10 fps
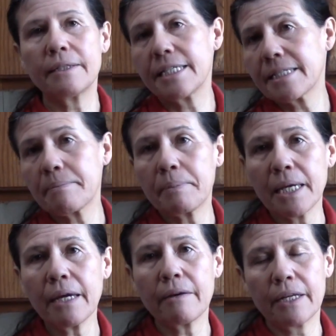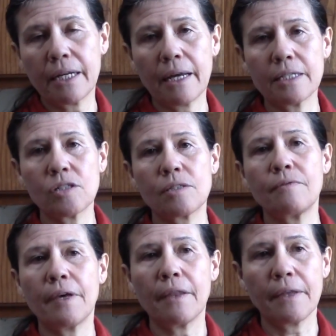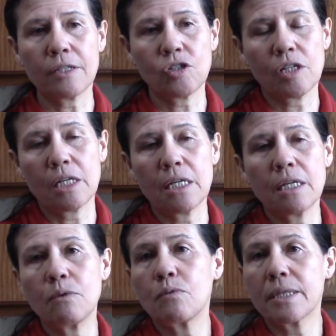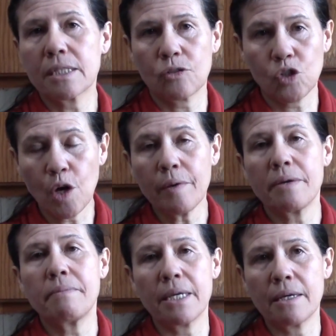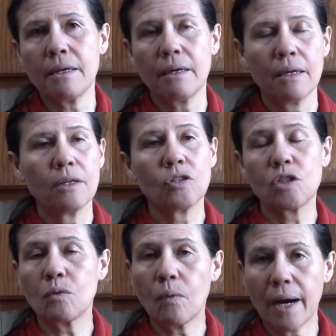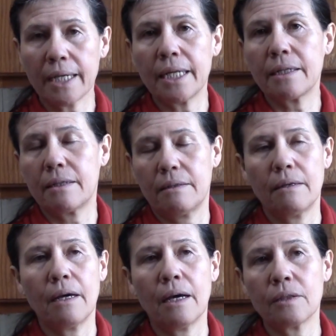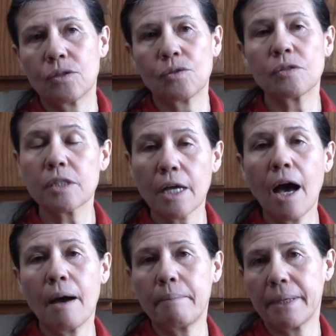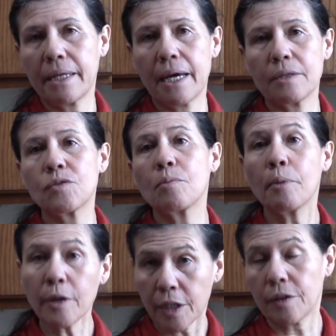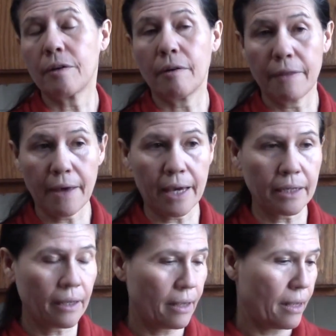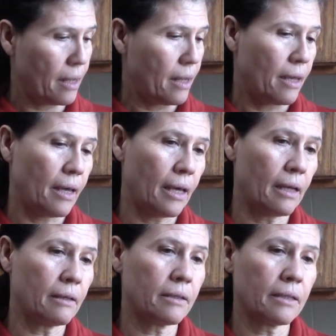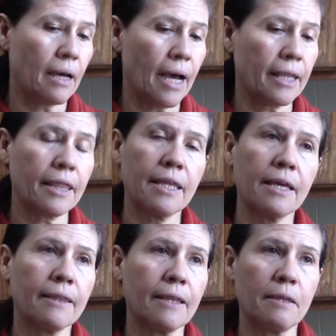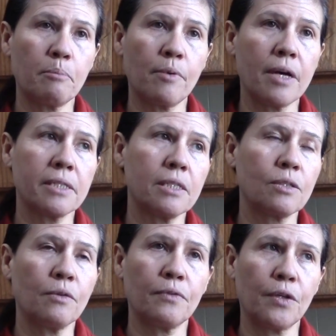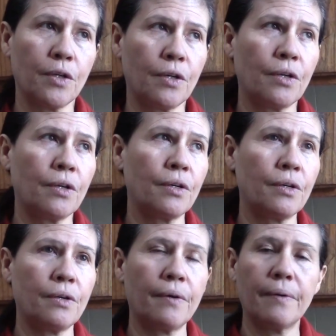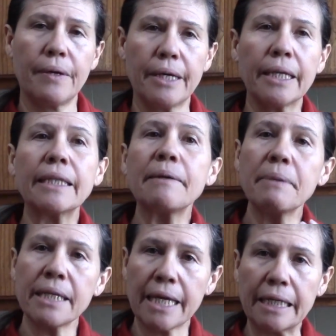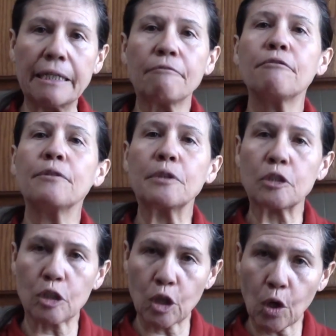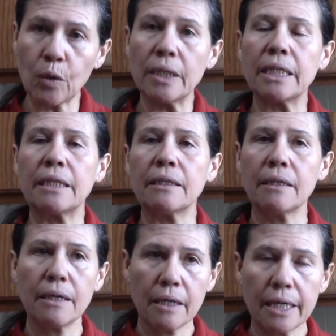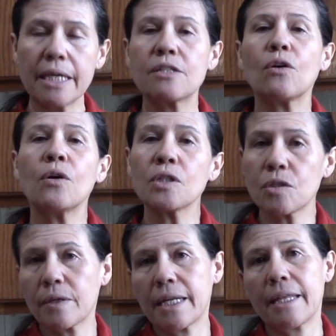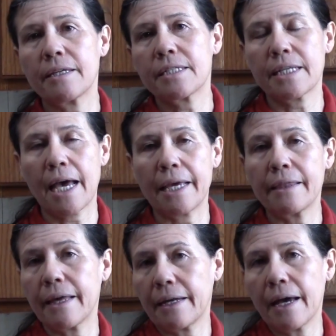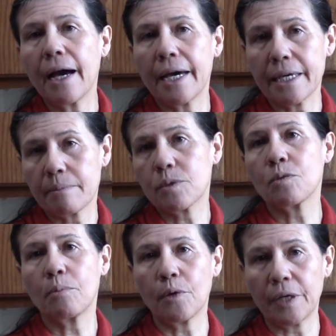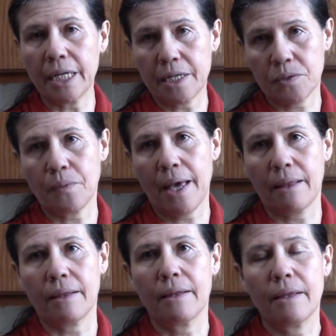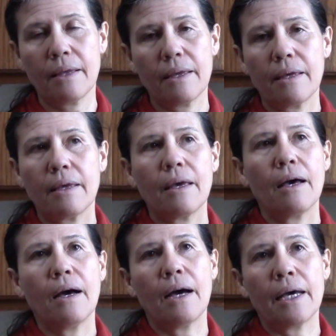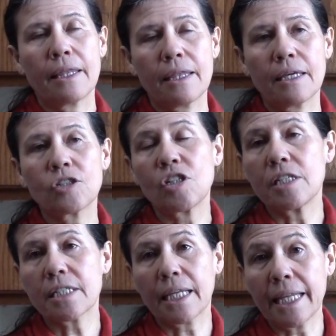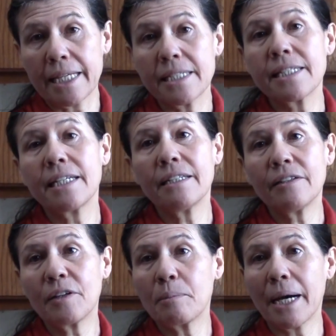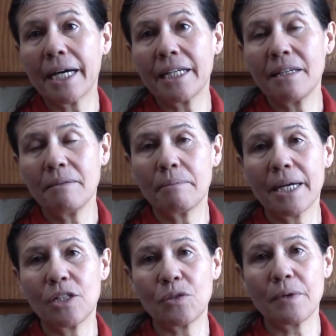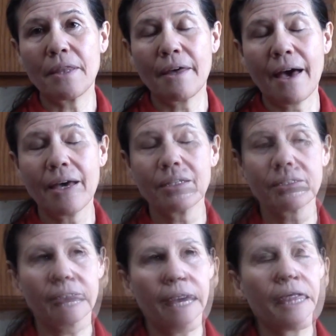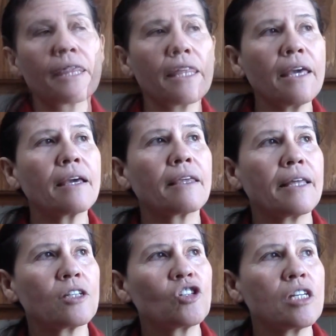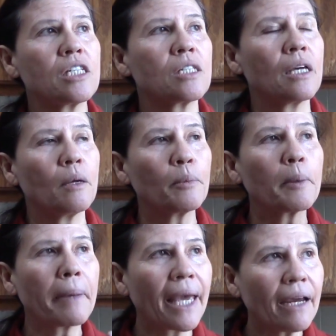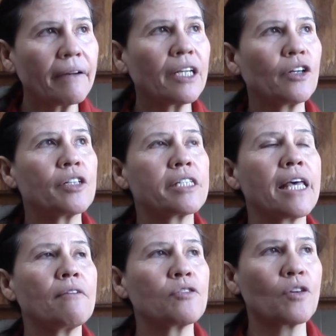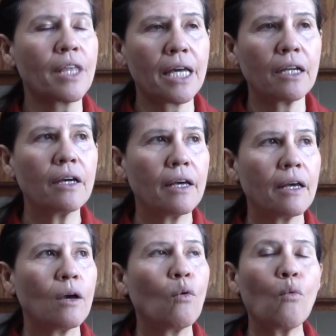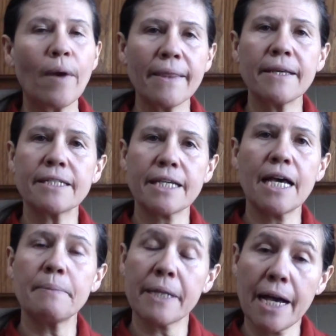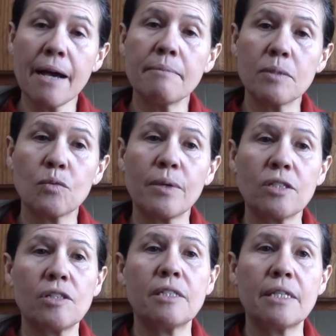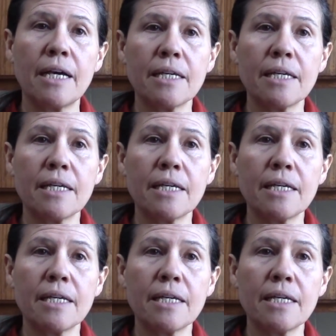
disappeared, and I just felt that she was showing me she wanted to stop, and I supported her on that. And I think that the process of her eliminating food slowly is also another sign that I am supporting as well. I think she's cleansing her body by doing that. I think that she's preparing herself so that when the time comes, when she